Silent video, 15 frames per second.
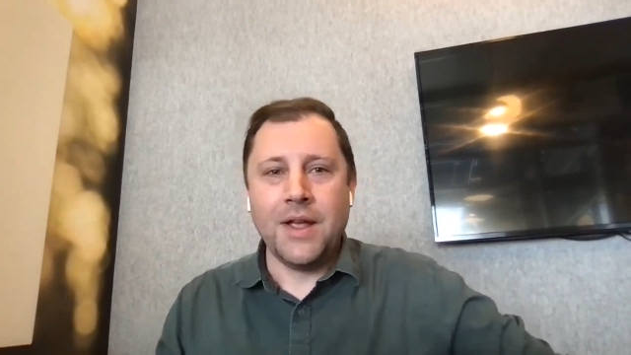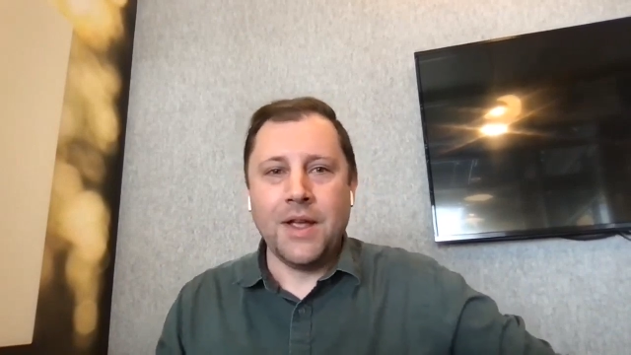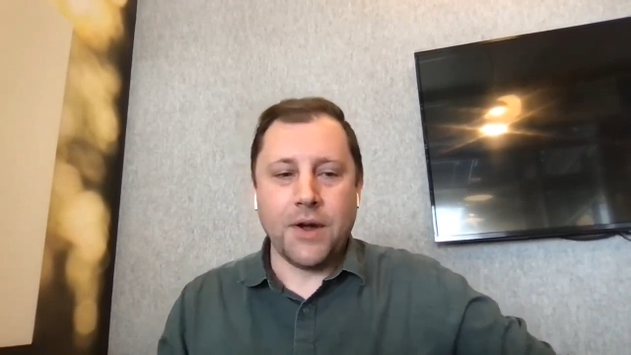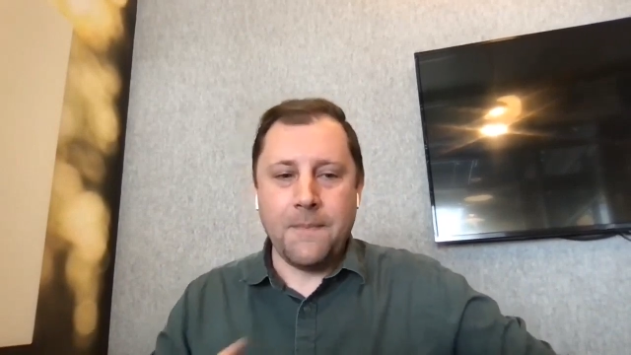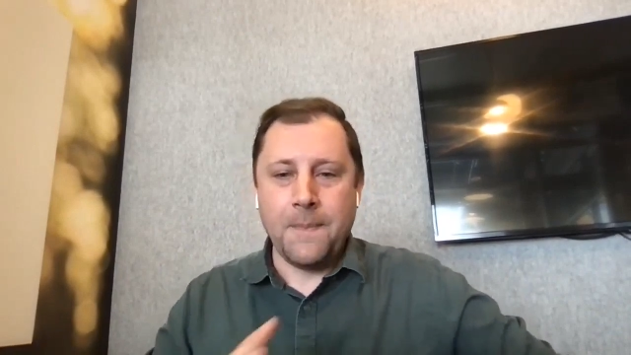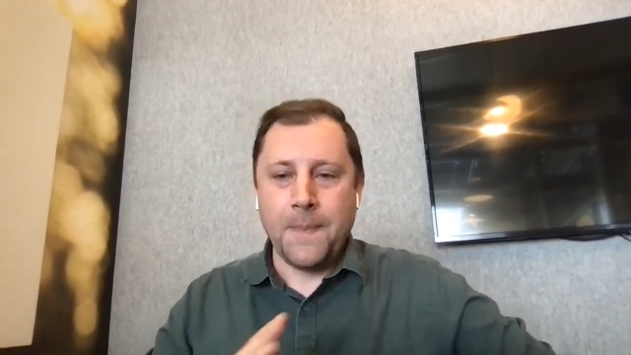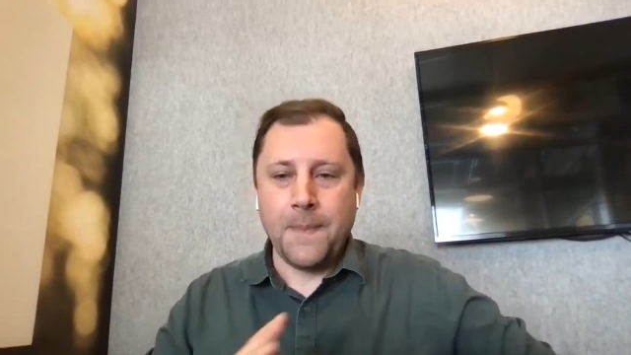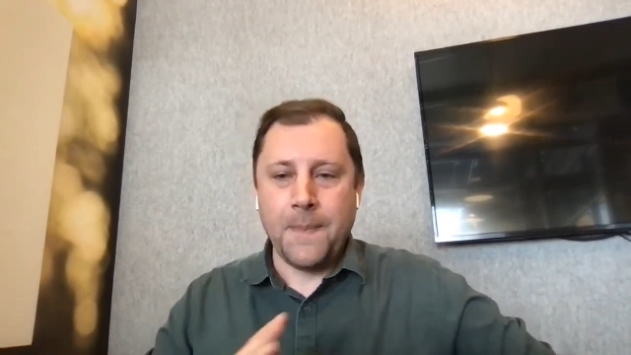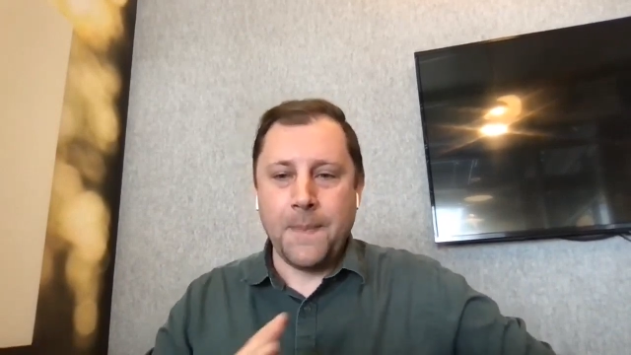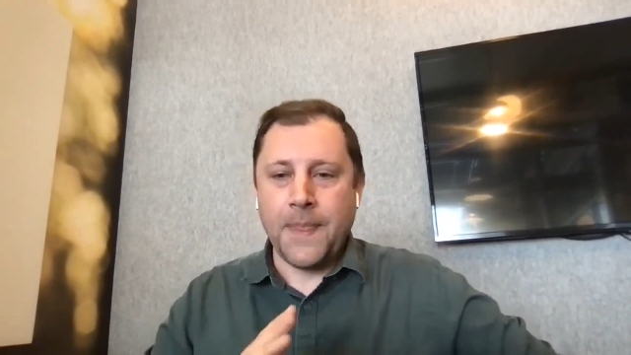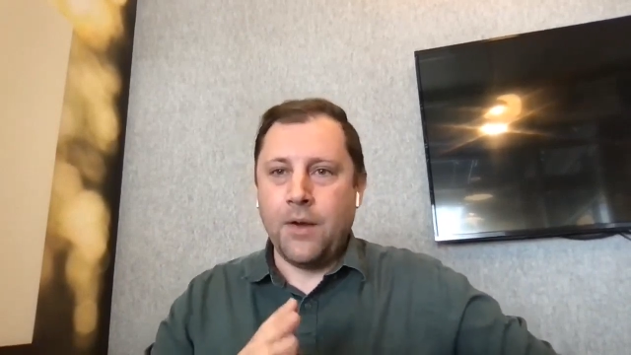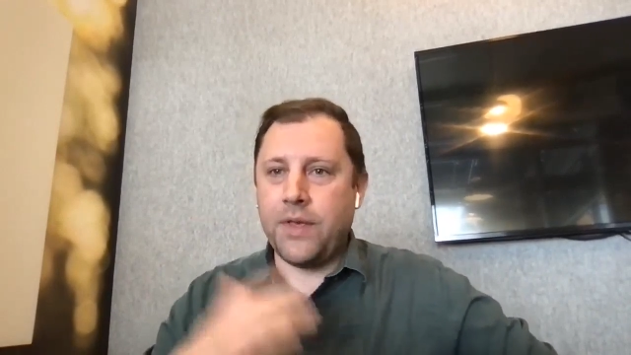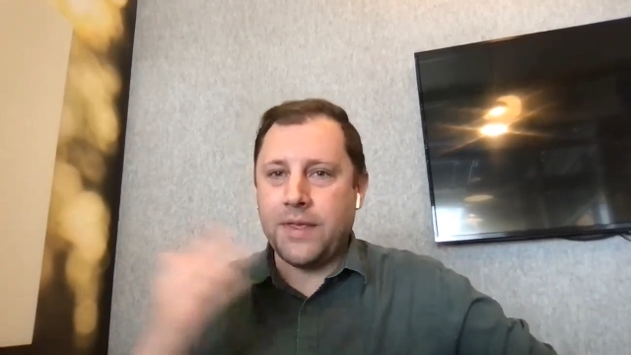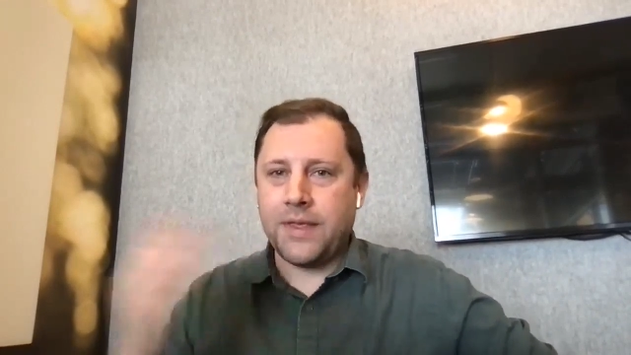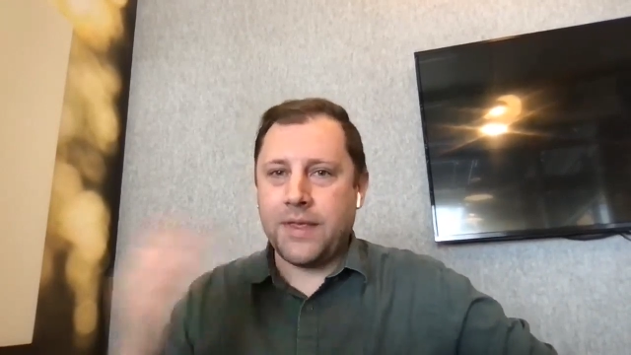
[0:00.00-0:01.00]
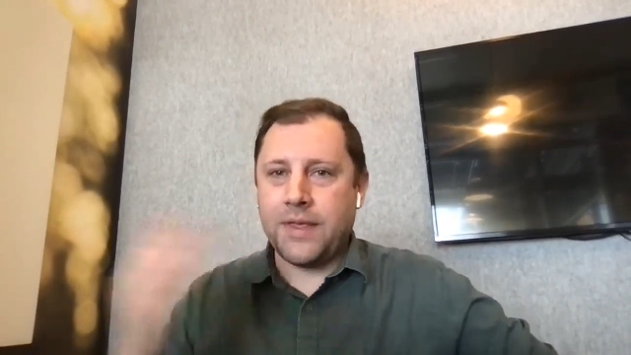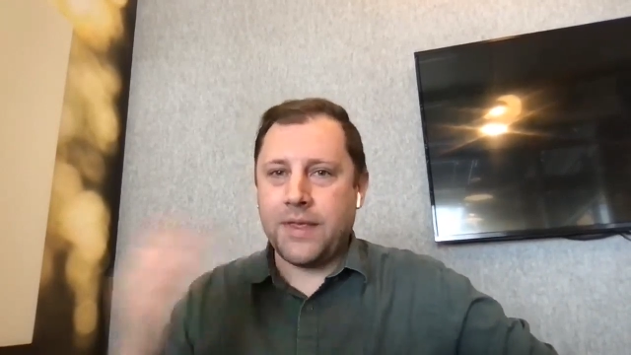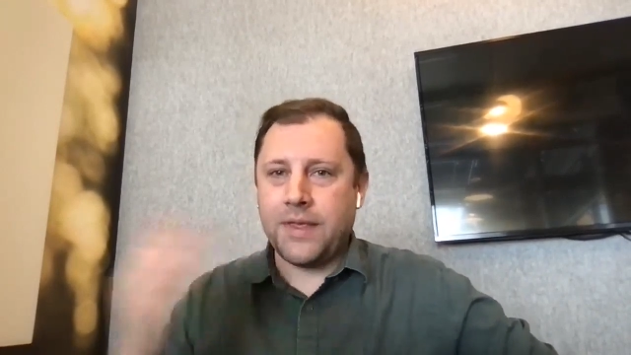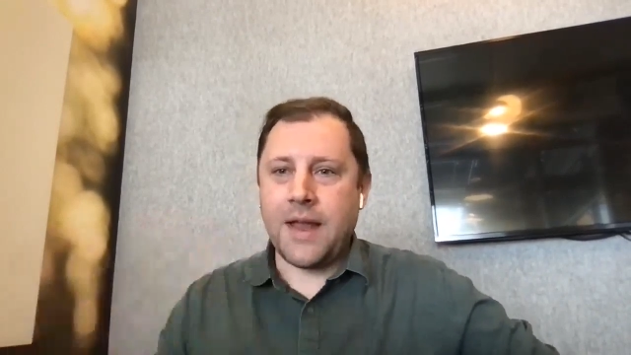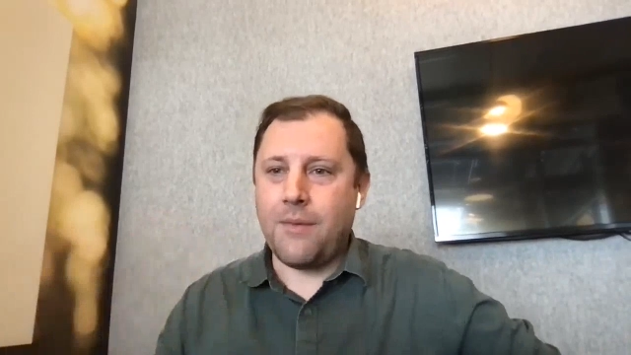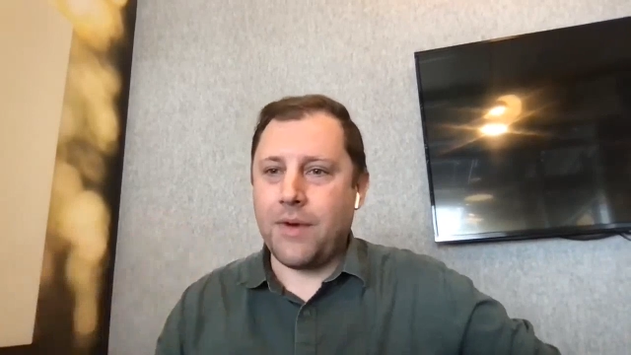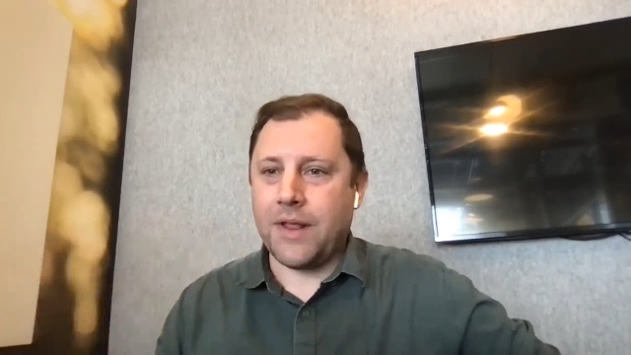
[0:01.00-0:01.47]
So with
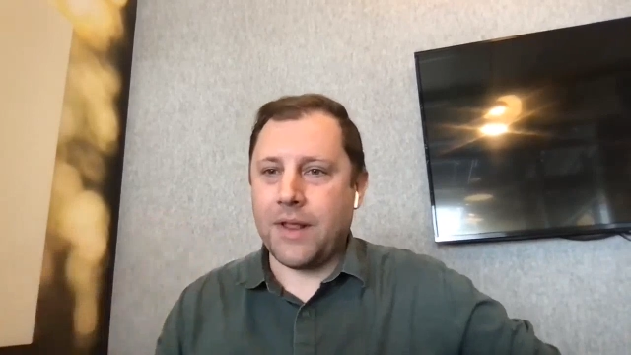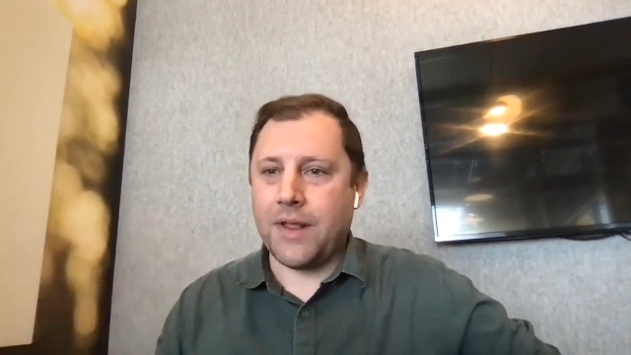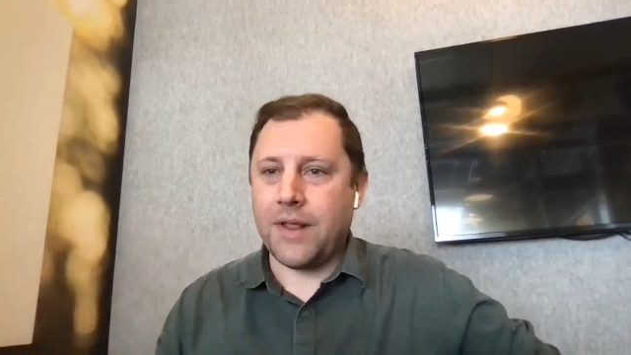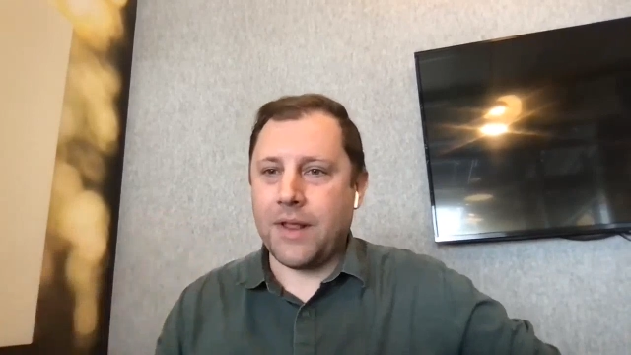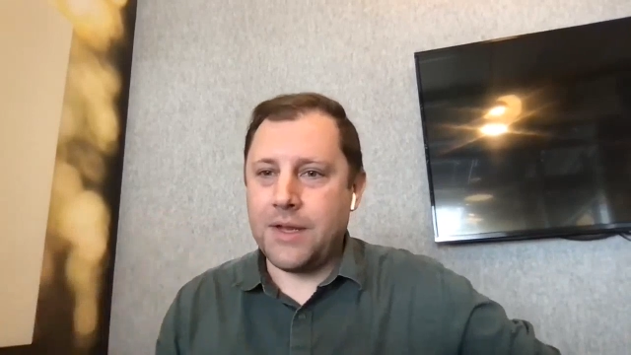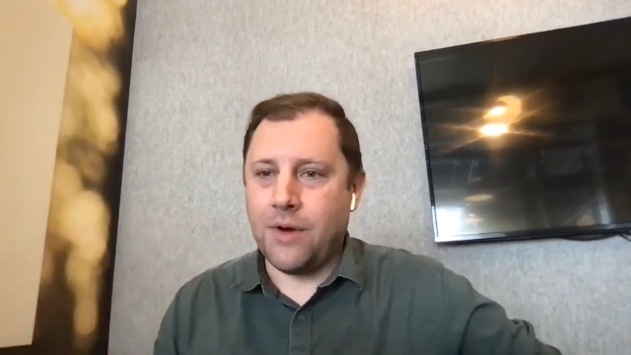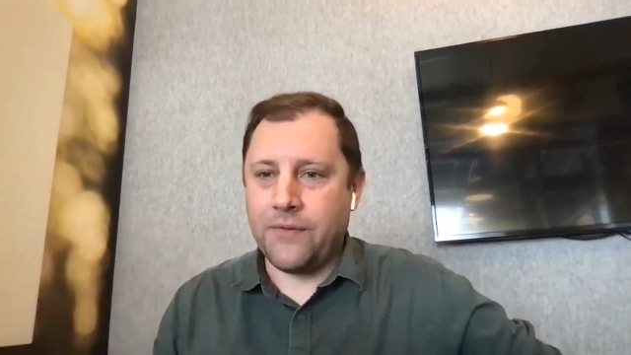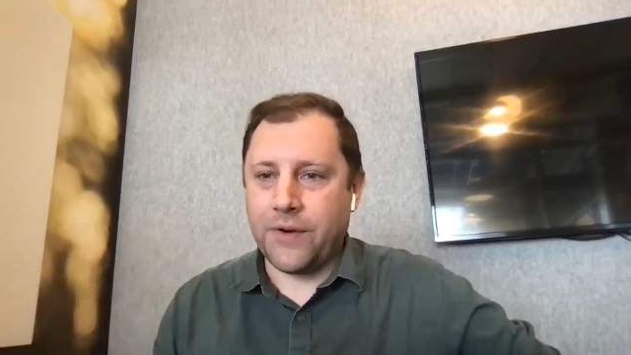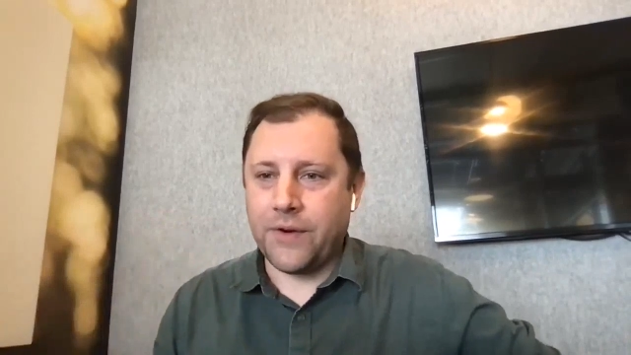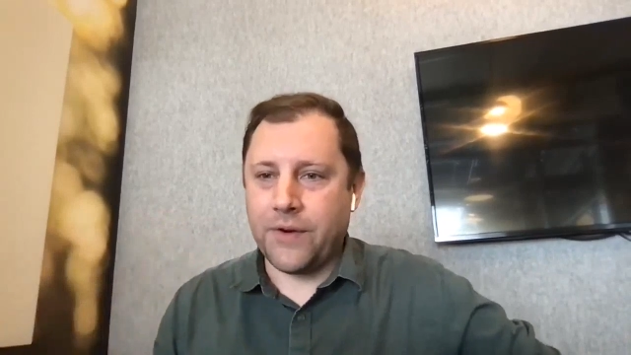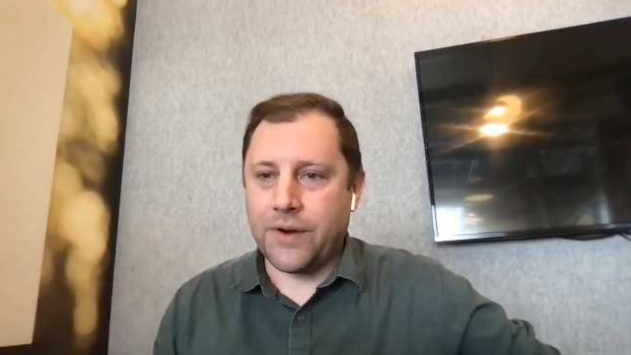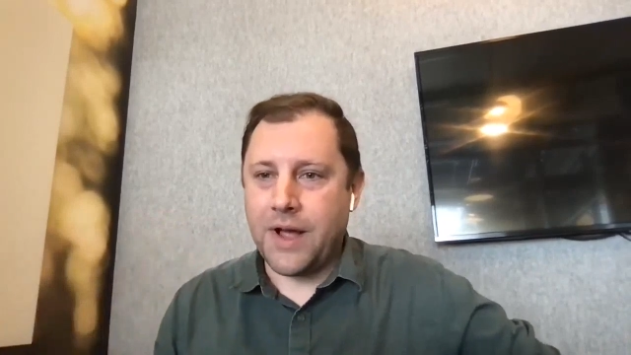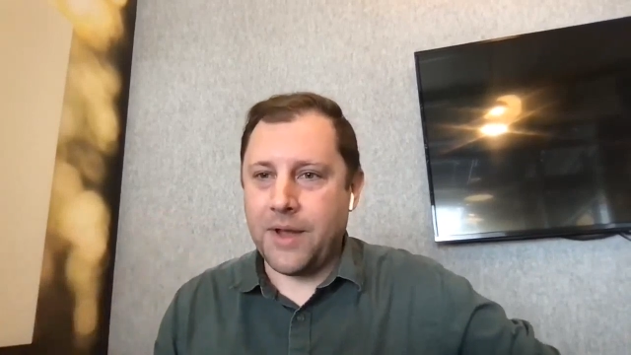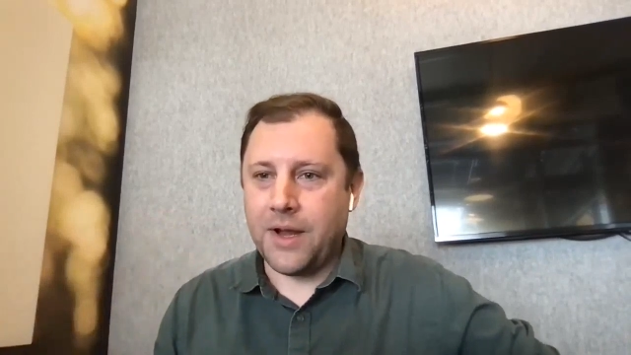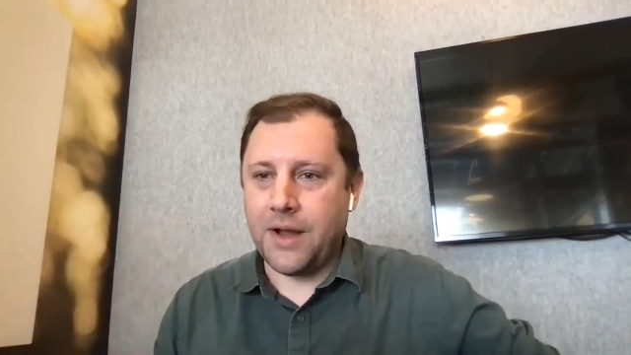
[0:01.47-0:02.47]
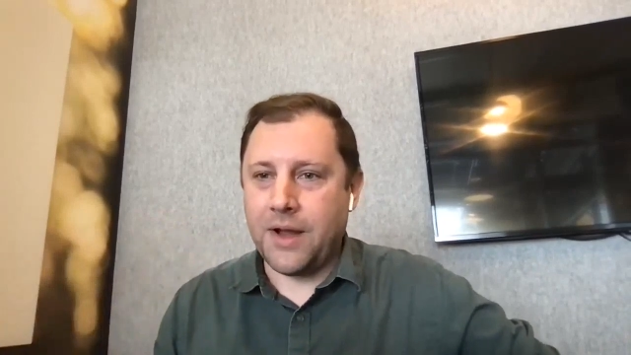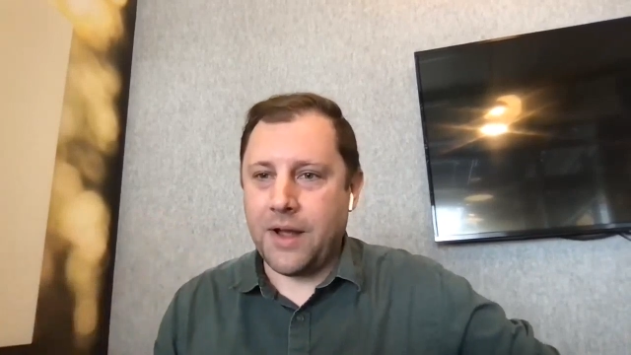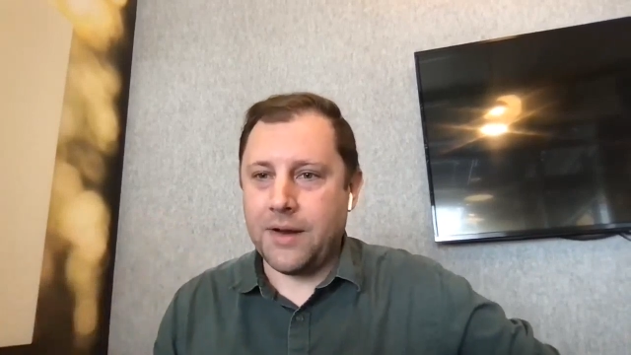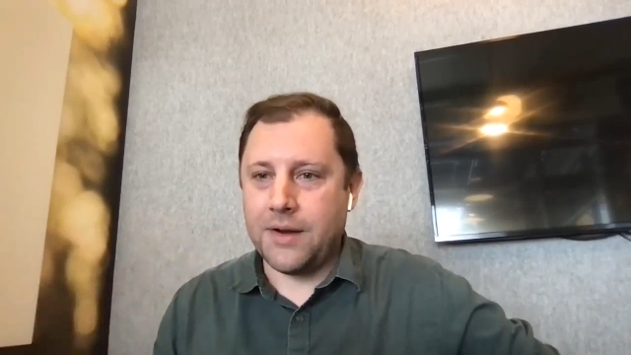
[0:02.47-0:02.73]
that, I want to thank you all for coming.